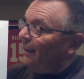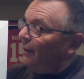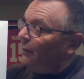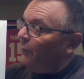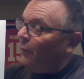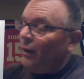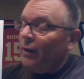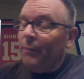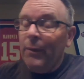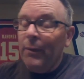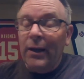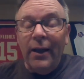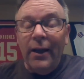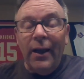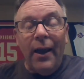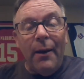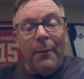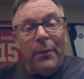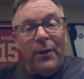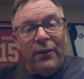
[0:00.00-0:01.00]
Wait a minute,
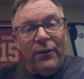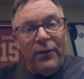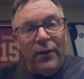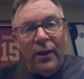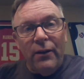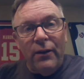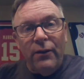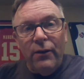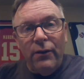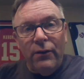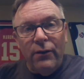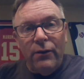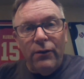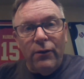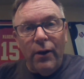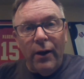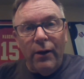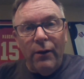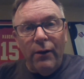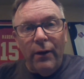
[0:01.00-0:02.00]
how many sides does a
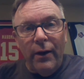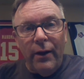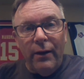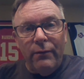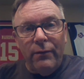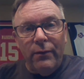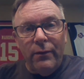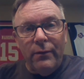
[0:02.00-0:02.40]
triangle have?